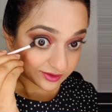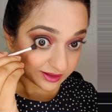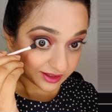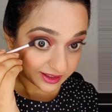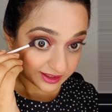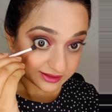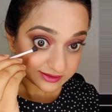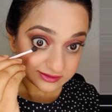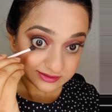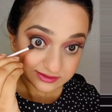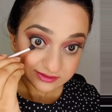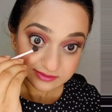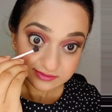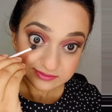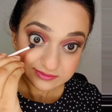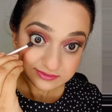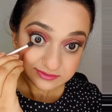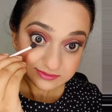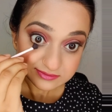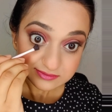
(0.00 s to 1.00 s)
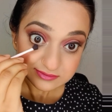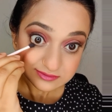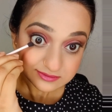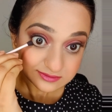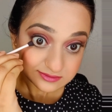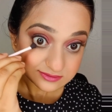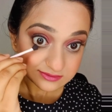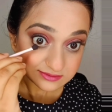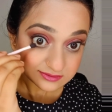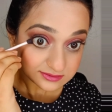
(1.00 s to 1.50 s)
eyes.
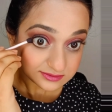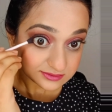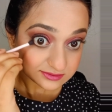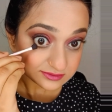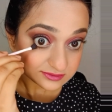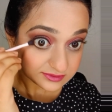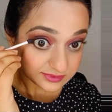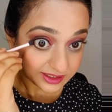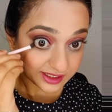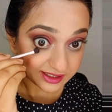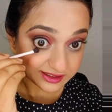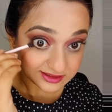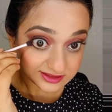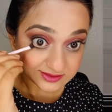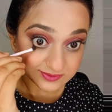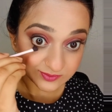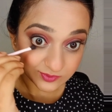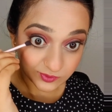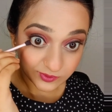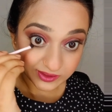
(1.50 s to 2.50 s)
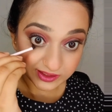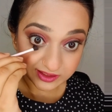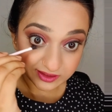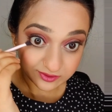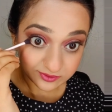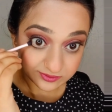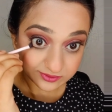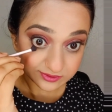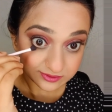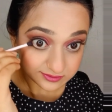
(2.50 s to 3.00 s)
And smoke it
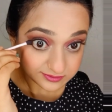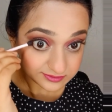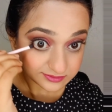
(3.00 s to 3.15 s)
out.